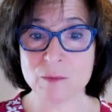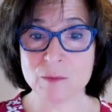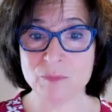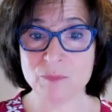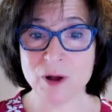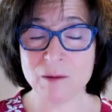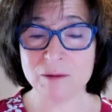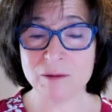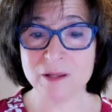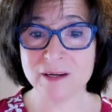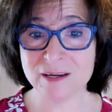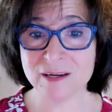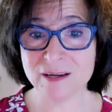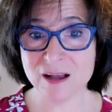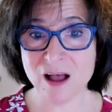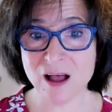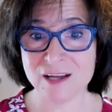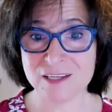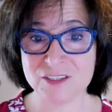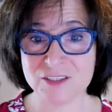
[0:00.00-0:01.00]
the
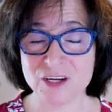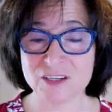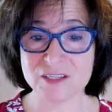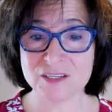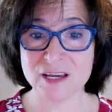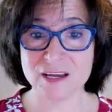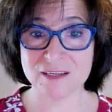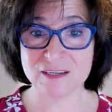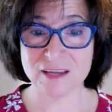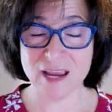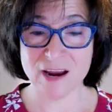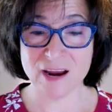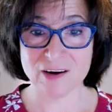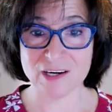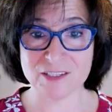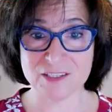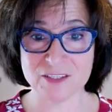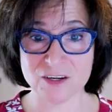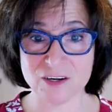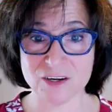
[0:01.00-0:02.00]
public conduct and
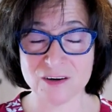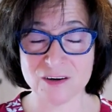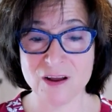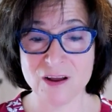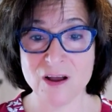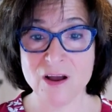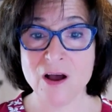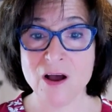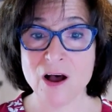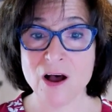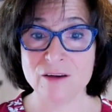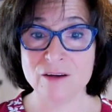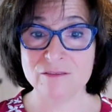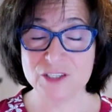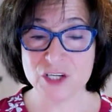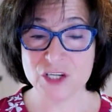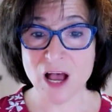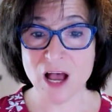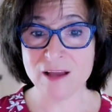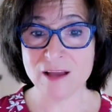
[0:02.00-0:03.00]
character of
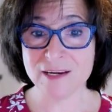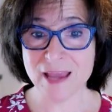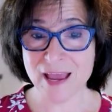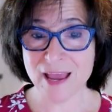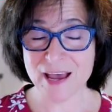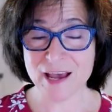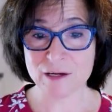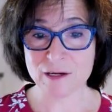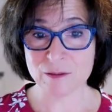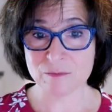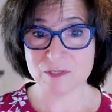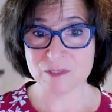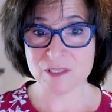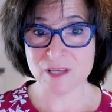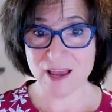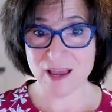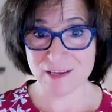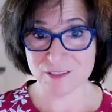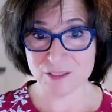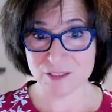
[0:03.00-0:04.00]
John
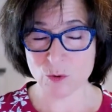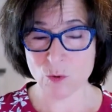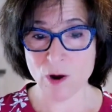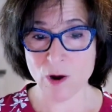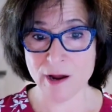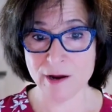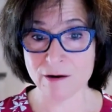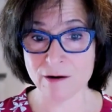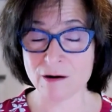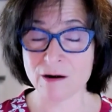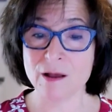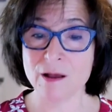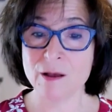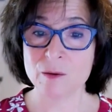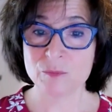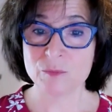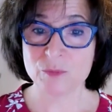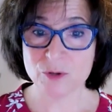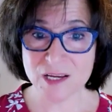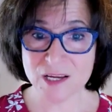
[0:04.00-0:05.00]
Adams, Esquire,
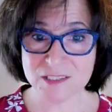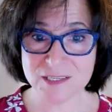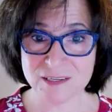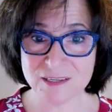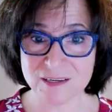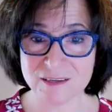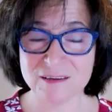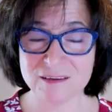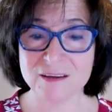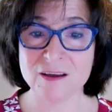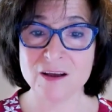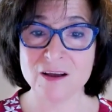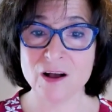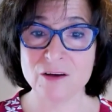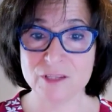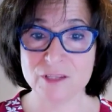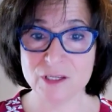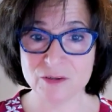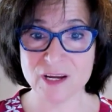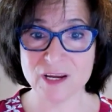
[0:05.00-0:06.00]
President
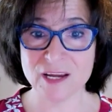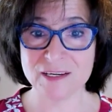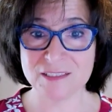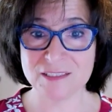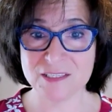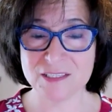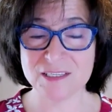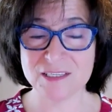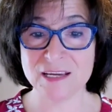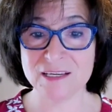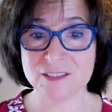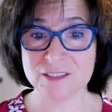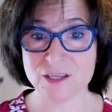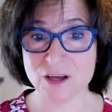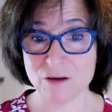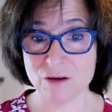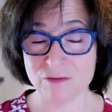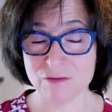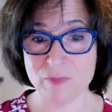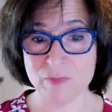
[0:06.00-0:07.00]
of the United States
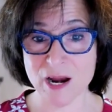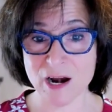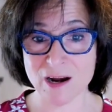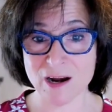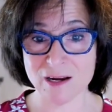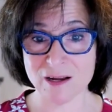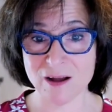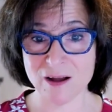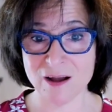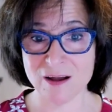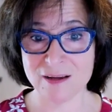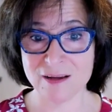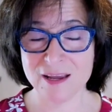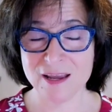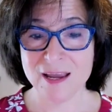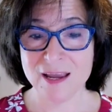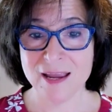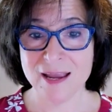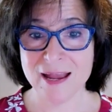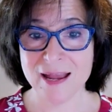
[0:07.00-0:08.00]
of America.
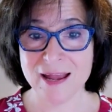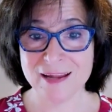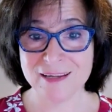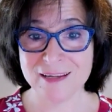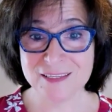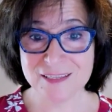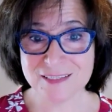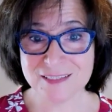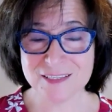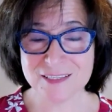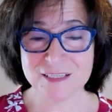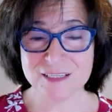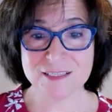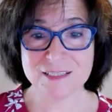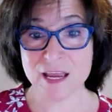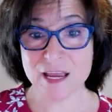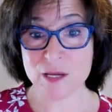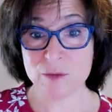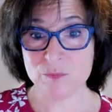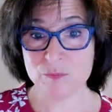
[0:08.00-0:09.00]
And this
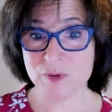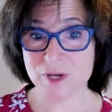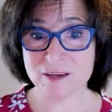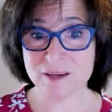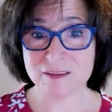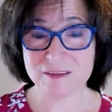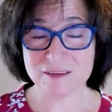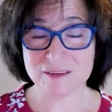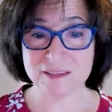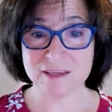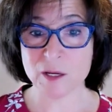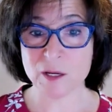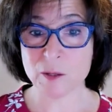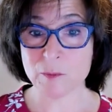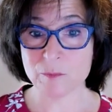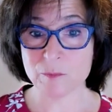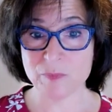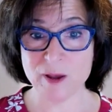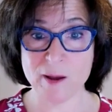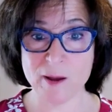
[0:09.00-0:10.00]
is a big,
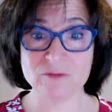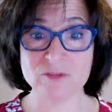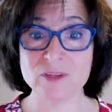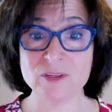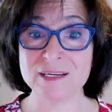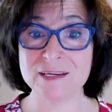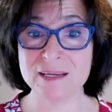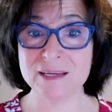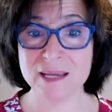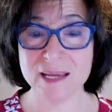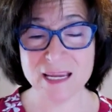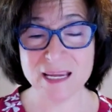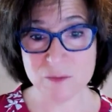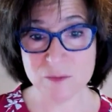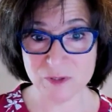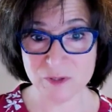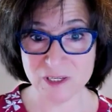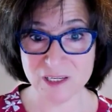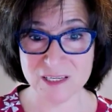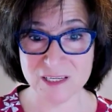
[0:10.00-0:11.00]
thick pamphlet
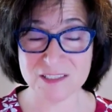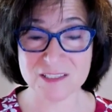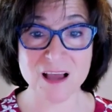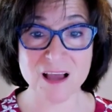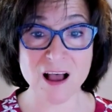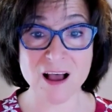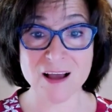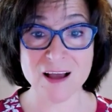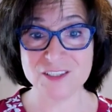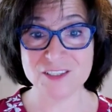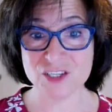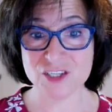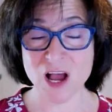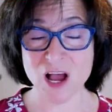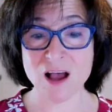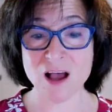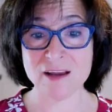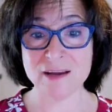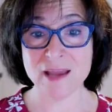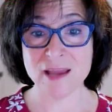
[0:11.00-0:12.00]
hit piece on
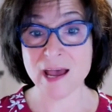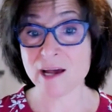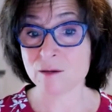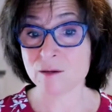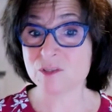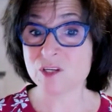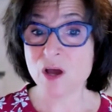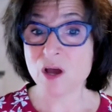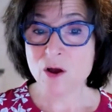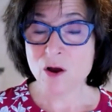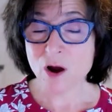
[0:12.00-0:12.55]
John Adams,